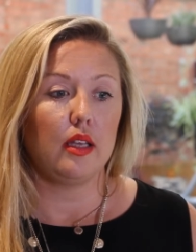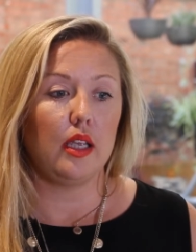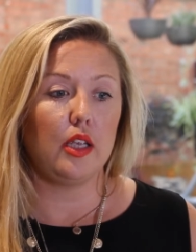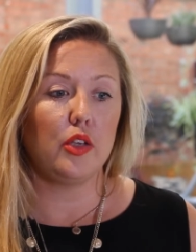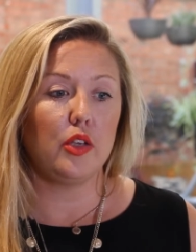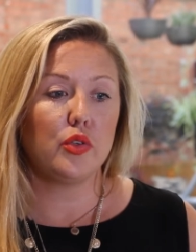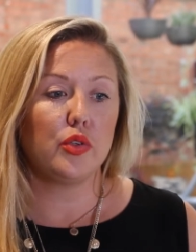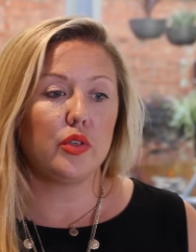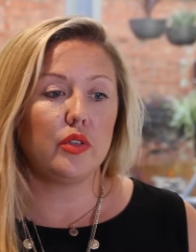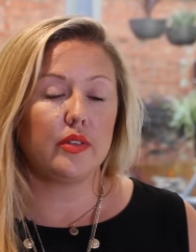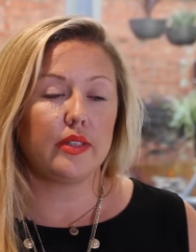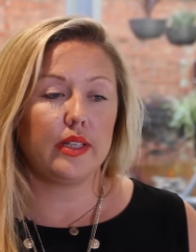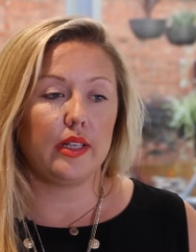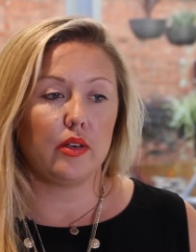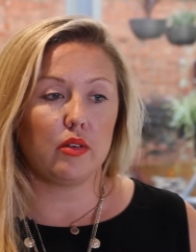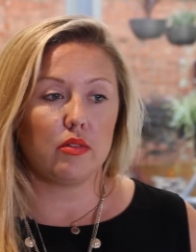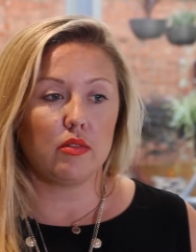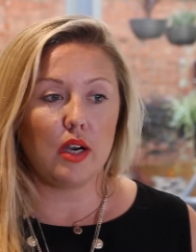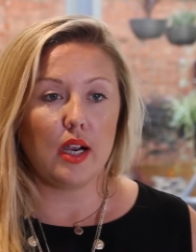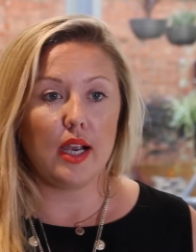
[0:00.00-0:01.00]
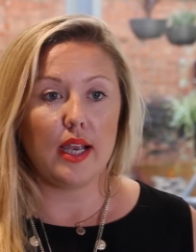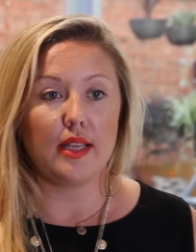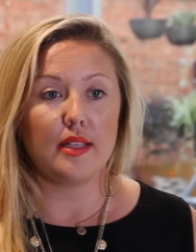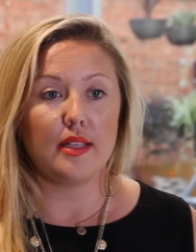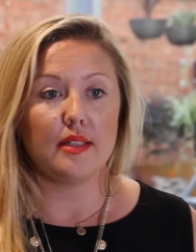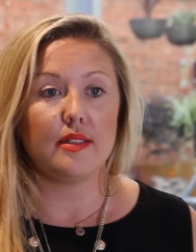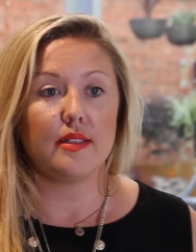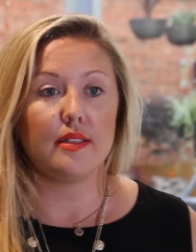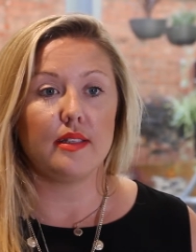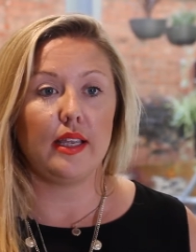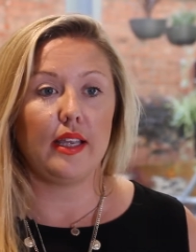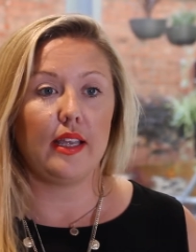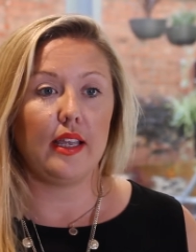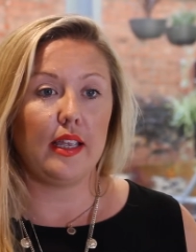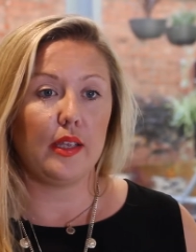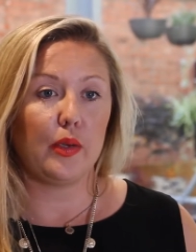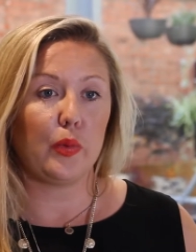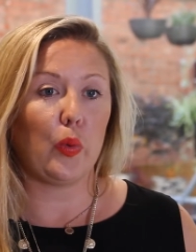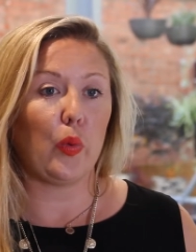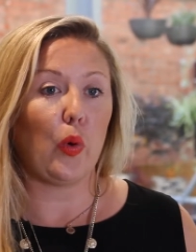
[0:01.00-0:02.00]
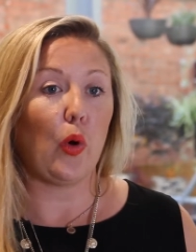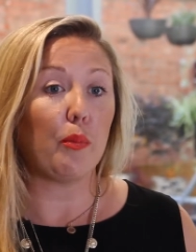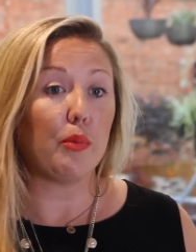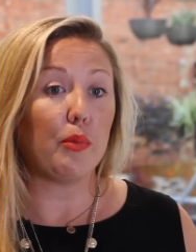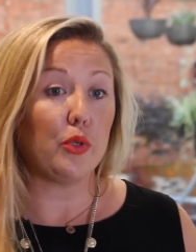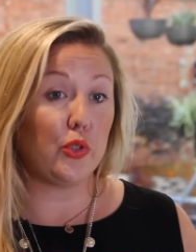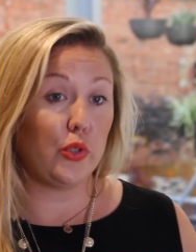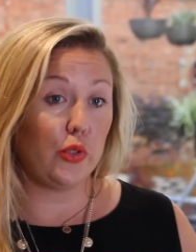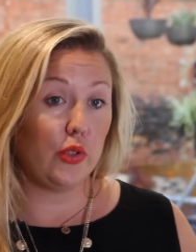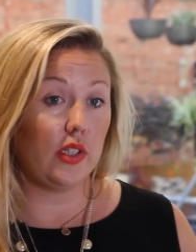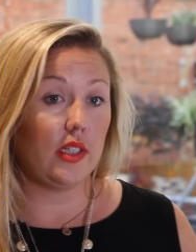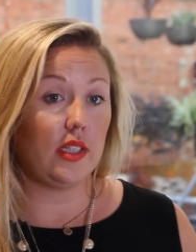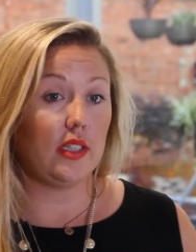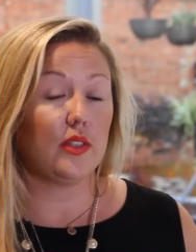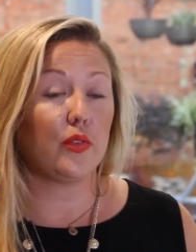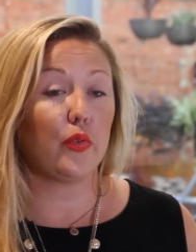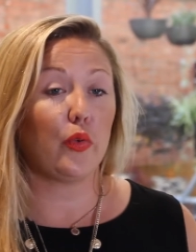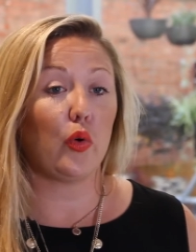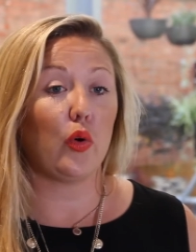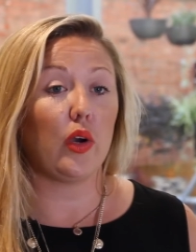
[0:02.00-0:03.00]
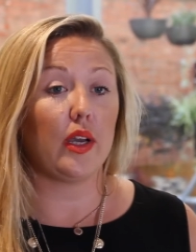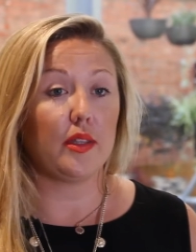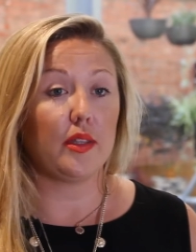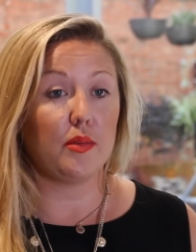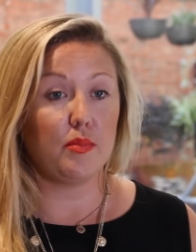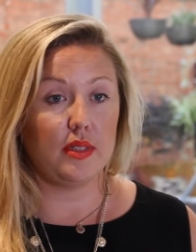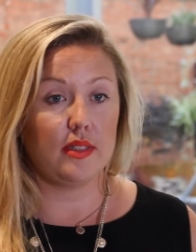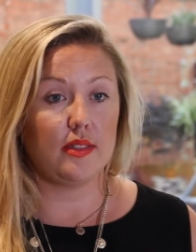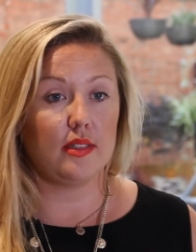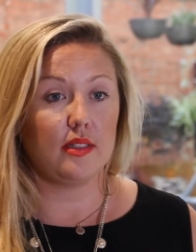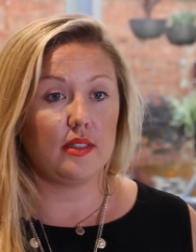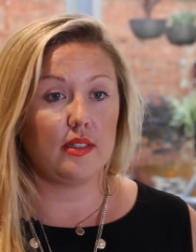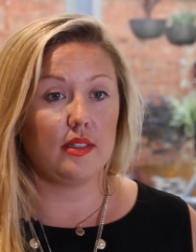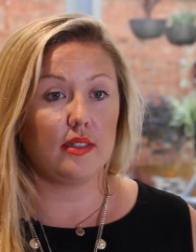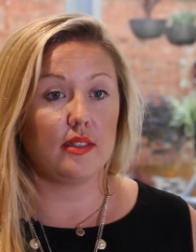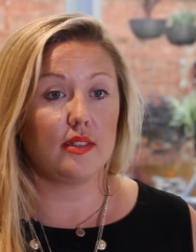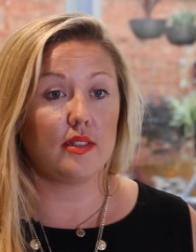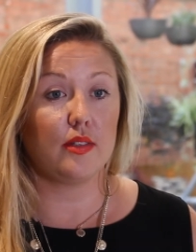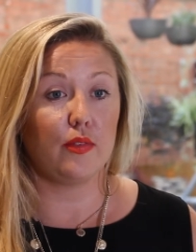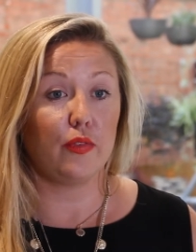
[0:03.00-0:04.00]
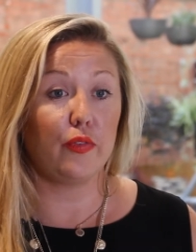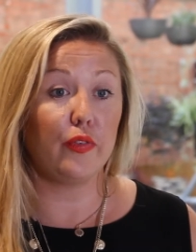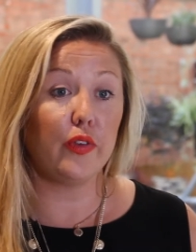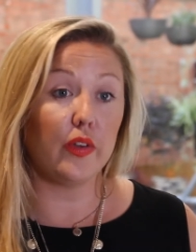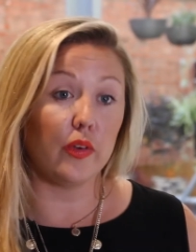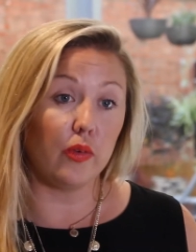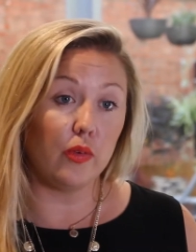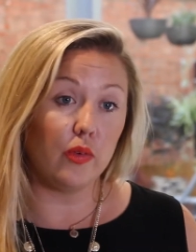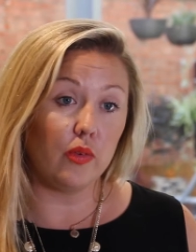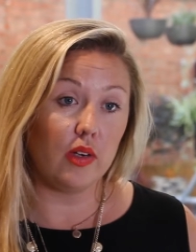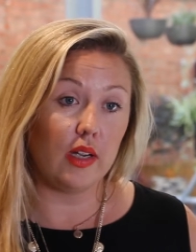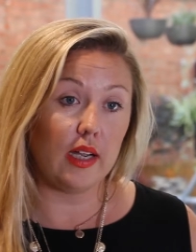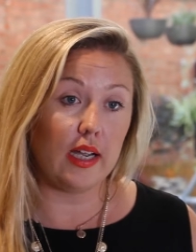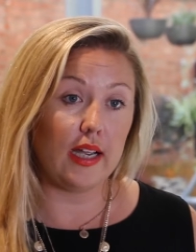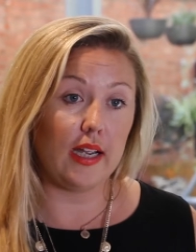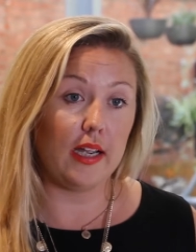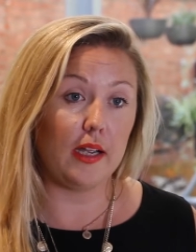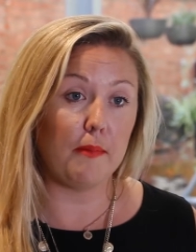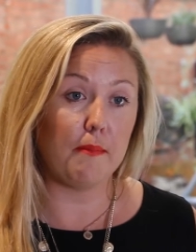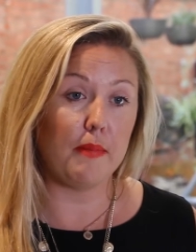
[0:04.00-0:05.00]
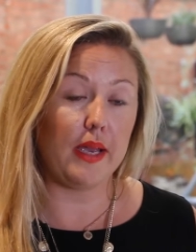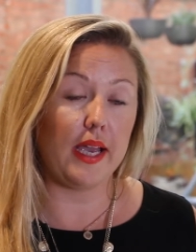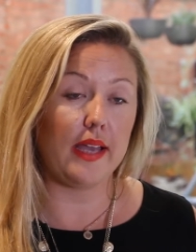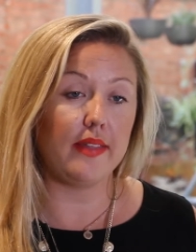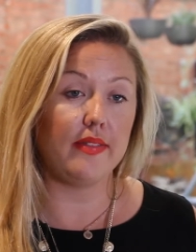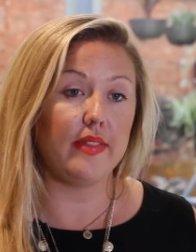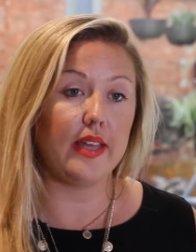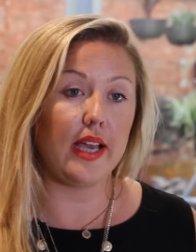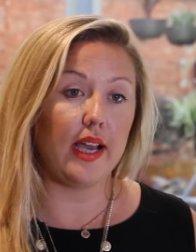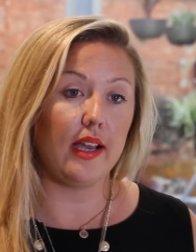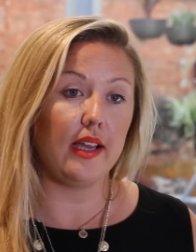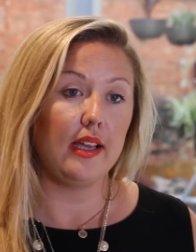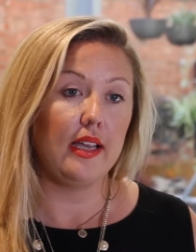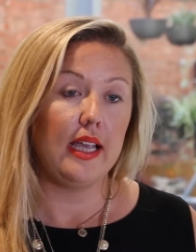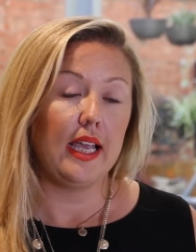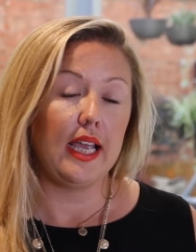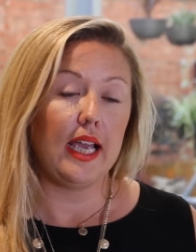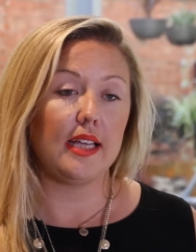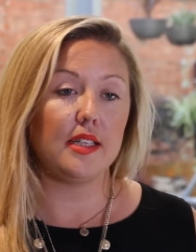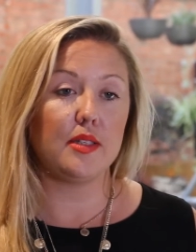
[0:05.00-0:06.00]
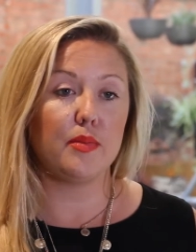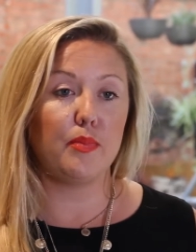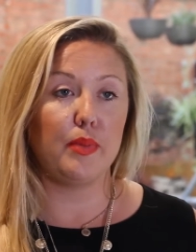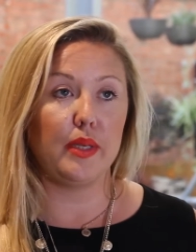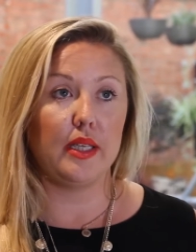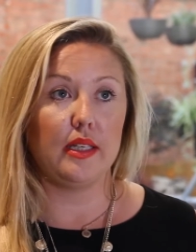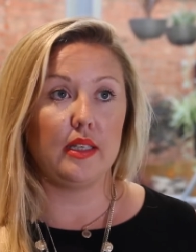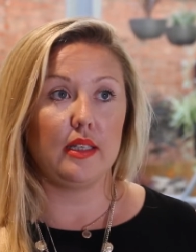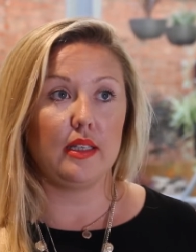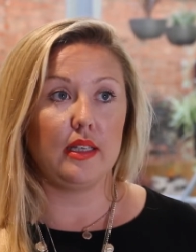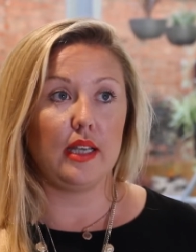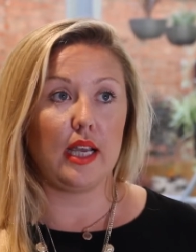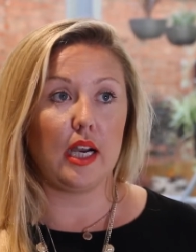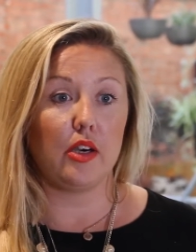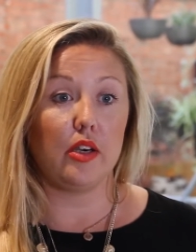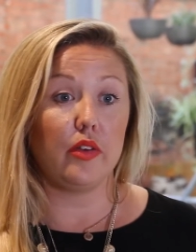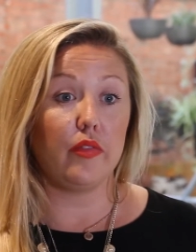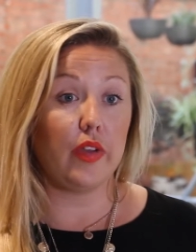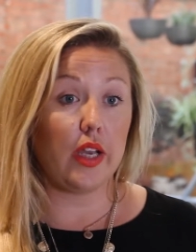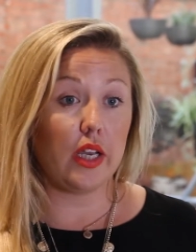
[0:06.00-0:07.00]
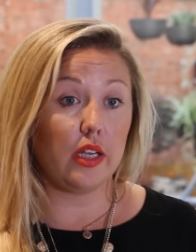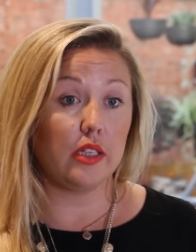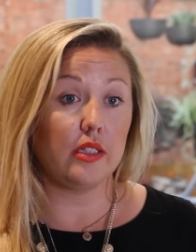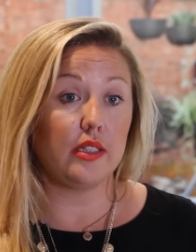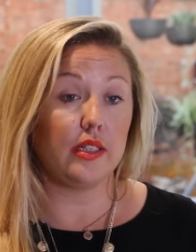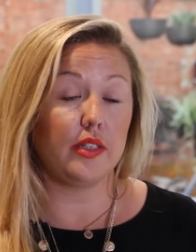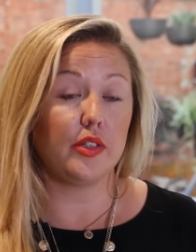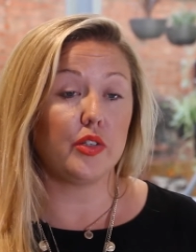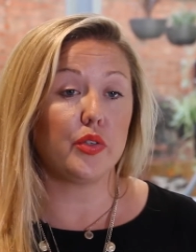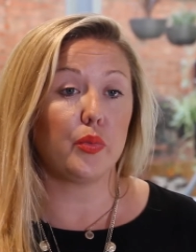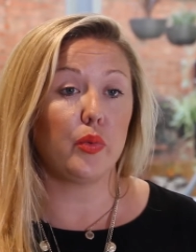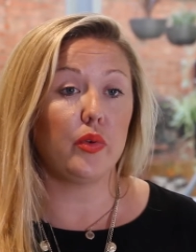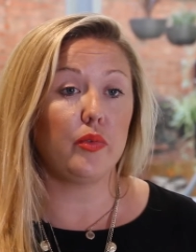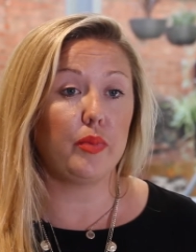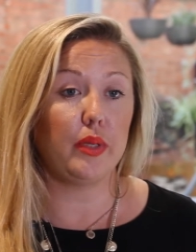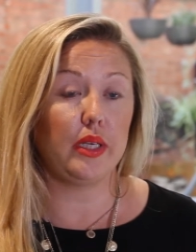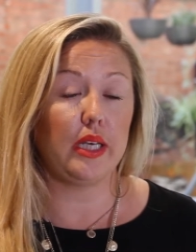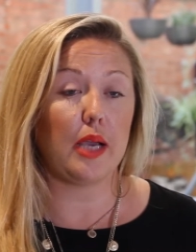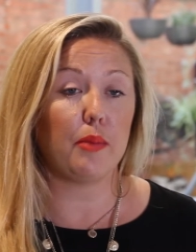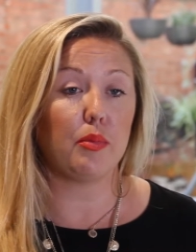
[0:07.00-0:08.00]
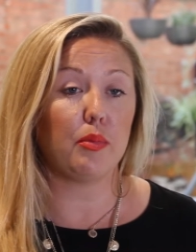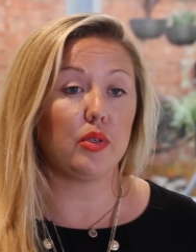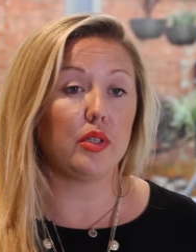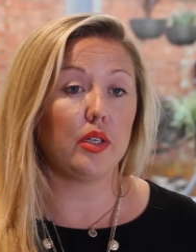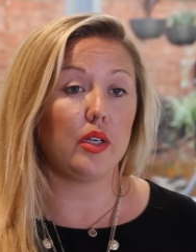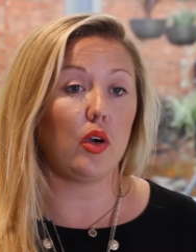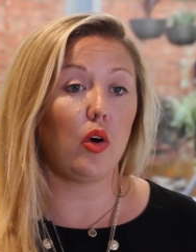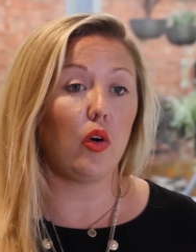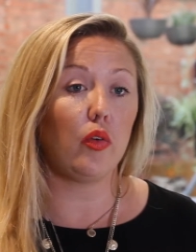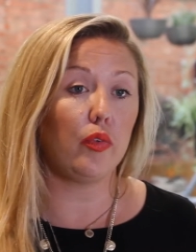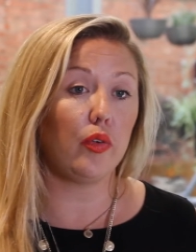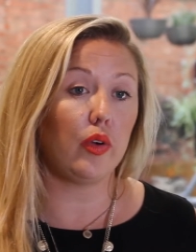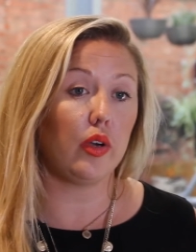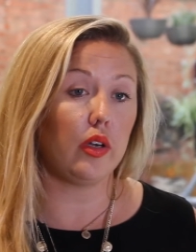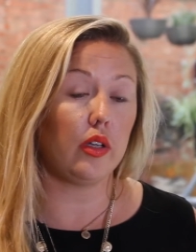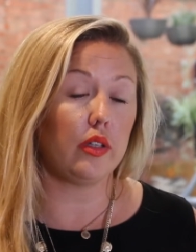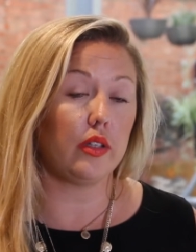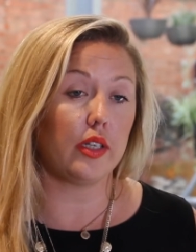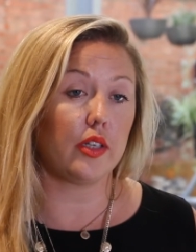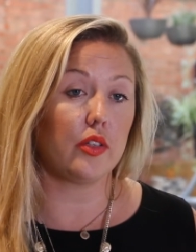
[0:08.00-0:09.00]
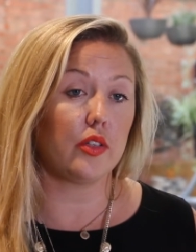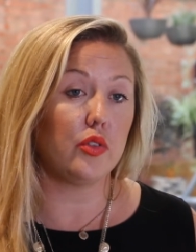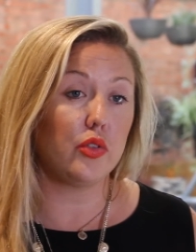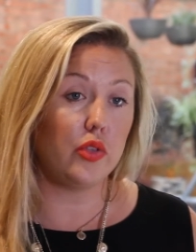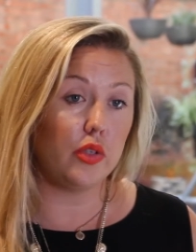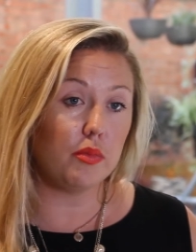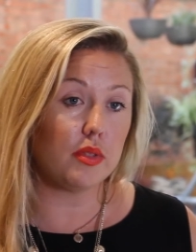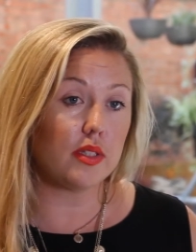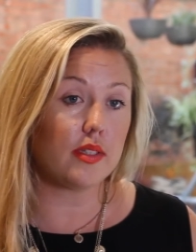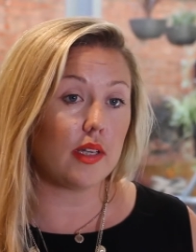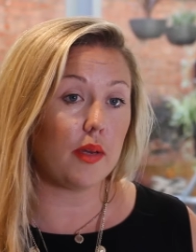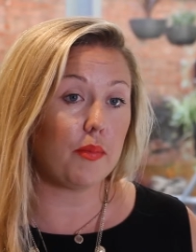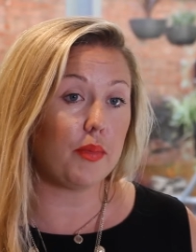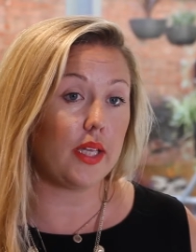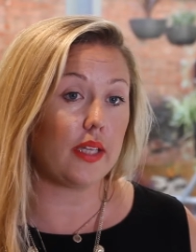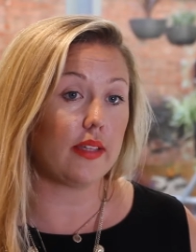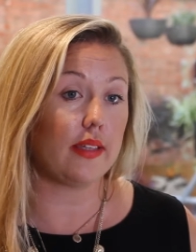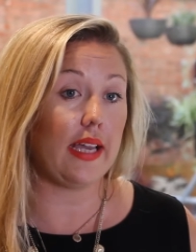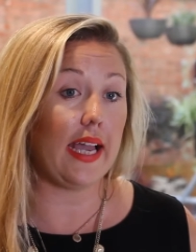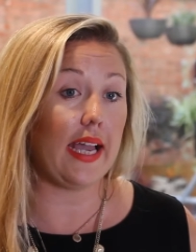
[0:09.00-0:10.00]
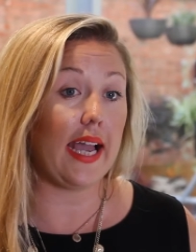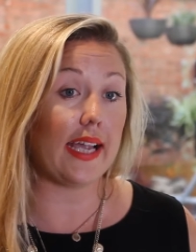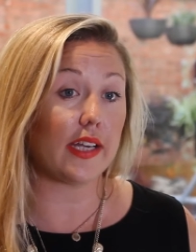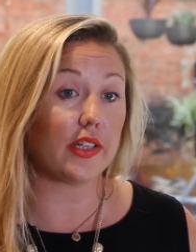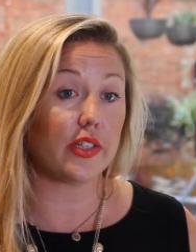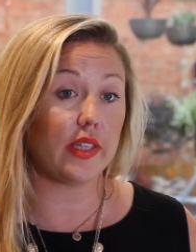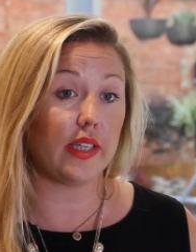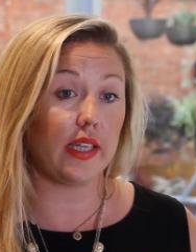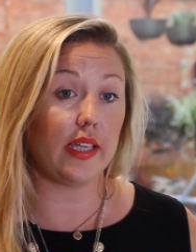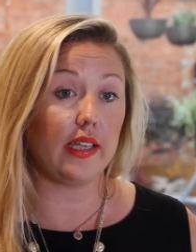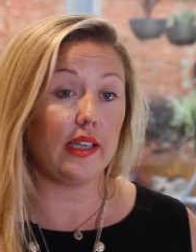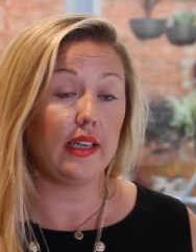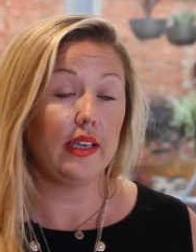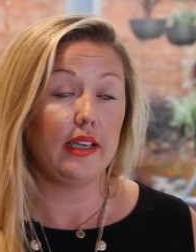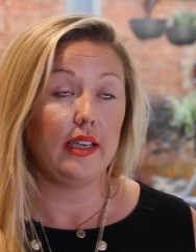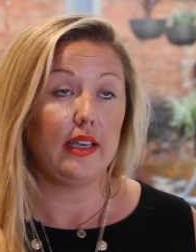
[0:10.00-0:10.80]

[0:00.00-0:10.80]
issues that arise equal opportunities for other businesses to fill um, and that has been our advantage. We've been able to offer the consumer something that actually